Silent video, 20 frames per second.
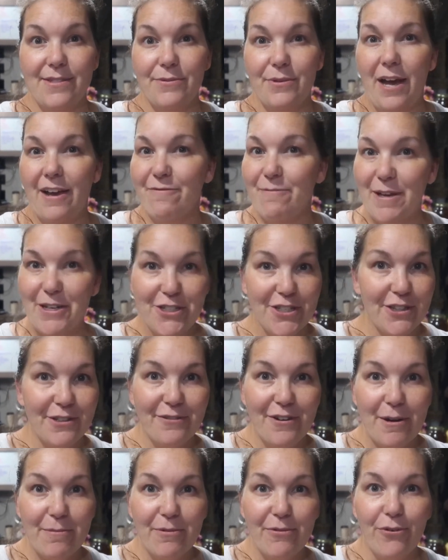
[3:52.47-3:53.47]
I've mentioned the
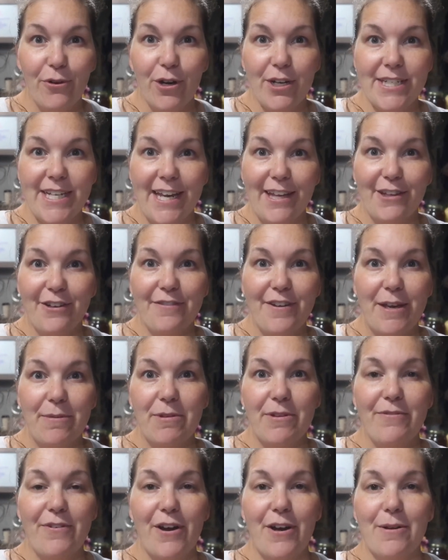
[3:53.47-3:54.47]
farm before, Taylor
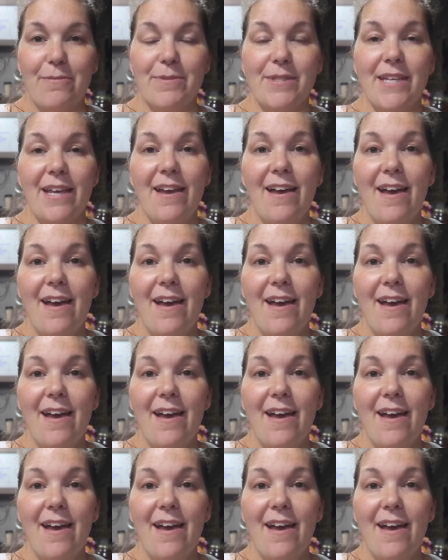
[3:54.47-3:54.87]
Family Farms.